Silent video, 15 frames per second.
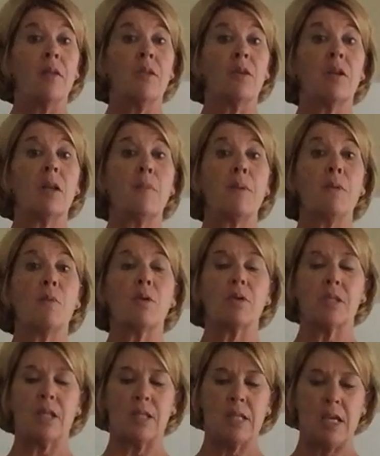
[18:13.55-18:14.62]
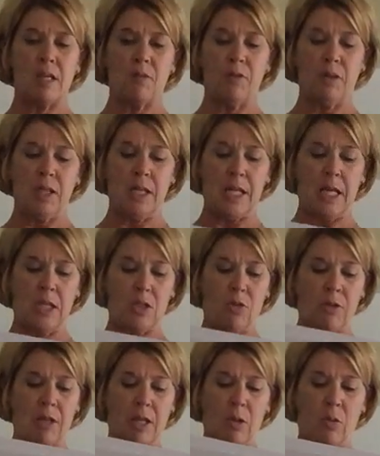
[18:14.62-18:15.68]
they're going to be more successful in
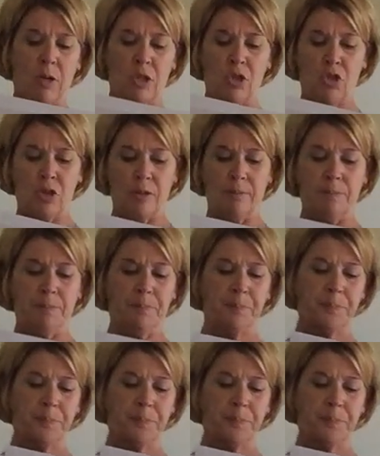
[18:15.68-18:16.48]
answering that question.